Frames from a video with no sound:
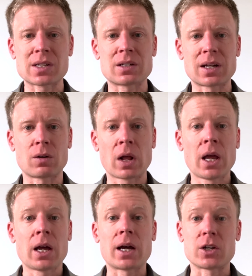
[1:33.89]
sent it out
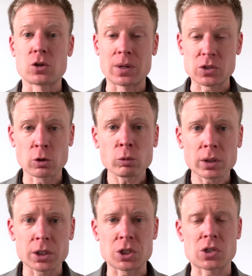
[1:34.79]
uh, to his own
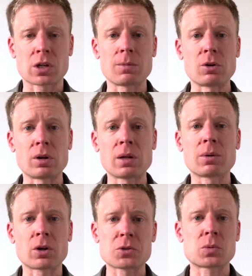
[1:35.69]
religious community,
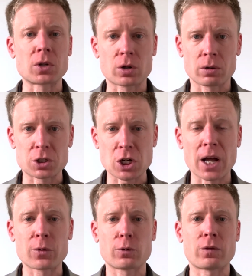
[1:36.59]
but also encouraged
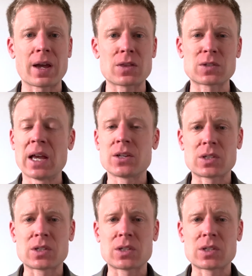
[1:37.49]
other faiths,